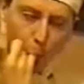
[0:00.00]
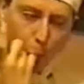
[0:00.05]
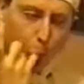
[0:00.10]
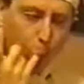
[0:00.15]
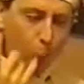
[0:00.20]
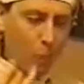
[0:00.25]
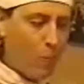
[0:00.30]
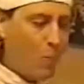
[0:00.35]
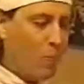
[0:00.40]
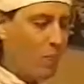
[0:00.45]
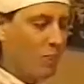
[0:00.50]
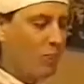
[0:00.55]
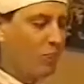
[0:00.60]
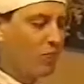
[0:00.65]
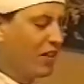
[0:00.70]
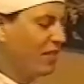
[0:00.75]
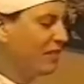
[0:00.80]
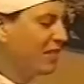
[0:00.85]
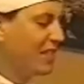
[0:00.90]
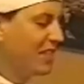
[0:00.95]
If you're eating
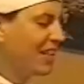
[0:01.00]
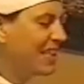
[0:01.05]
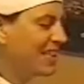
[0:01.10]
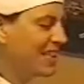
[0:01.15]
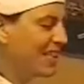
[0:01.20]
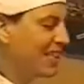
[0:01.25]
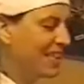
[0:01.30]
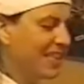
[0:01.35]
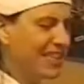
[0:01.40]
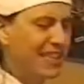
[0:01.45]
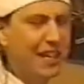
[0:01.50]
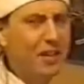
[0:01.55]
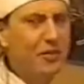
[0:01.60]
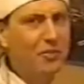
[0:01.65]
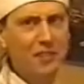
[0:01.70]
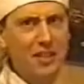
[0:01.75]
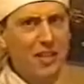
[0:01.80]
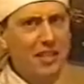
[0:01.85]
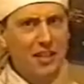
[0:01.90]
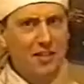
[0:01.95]
it yourself, it don't
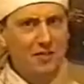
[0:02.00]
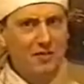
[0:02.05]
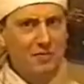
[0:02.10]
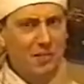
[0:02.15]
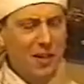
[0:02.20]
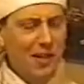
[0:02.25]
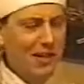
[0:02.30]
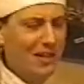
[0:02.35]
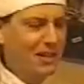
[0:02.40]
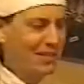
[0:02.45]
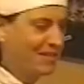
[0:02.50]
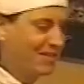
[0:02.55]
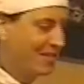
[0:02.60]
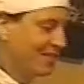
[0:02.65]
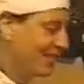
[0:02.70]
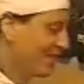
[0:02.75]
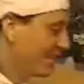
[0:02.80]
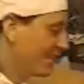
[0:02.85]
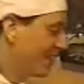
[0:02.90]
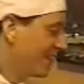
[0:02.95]
matter.
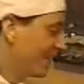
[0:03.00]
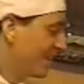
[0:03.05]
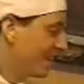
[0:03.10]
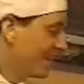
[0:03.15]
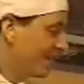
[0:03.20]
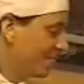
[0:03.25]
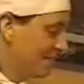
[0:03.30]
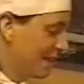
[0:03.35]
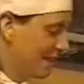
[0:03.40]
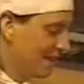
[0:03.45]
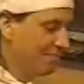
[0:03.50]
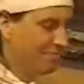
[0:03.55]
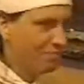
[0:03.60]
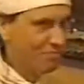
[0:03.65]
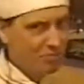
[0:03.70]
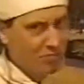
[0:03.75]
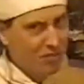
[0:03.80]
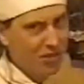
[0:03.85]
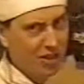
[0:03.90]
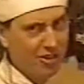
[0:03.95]
But keep
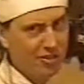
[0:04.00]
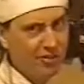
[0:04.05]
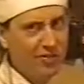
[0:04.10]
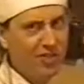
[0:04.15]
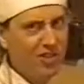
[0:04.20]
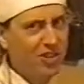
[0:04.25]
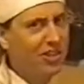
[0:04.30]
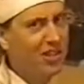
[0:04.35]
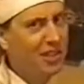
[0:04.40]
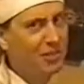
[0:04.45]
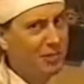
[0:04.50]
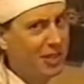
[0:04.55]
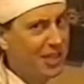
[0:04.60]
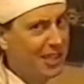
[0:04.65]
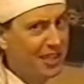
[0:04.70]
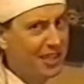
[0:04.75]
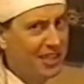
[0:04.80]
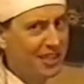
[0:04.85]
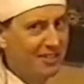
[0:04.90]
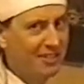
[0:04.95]
firmly with install,
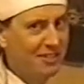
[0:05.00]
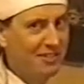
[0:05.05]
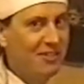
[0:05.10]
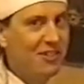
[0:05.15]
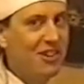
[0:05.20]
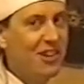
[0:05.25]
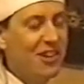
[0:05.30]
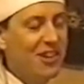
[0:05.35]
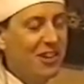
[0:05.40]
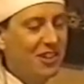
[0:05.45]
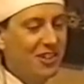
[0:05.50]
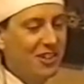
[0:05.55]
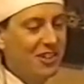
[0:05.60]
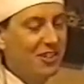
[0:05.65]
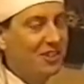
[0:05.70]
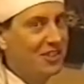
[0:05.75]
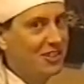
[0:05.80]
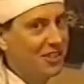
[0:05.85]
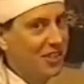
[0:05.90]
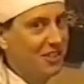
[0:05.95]
don't
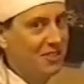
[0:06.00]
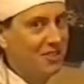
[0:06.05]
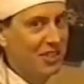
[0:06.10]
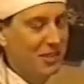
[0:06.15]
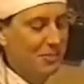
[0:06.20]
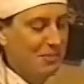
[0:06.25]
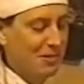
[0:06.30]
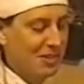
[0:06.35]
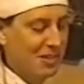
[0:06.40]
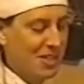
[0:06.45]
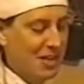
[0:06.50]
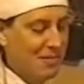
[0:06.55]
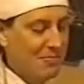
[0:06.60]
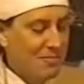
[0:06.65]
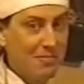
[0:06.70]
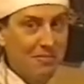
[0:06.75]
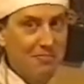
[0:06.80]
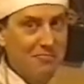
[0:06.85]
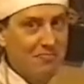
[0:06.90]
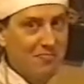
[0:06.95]
double dip,
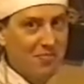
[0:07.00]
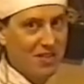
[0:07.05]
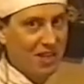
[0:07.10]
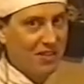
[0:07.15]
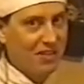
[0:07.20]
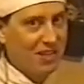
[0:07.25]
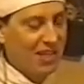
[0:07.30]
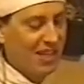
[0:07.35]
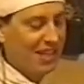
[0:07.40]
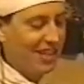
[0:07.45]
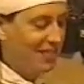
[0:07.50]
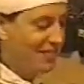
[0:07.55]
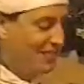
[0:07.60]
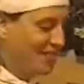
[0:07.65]
don't lick your fingers.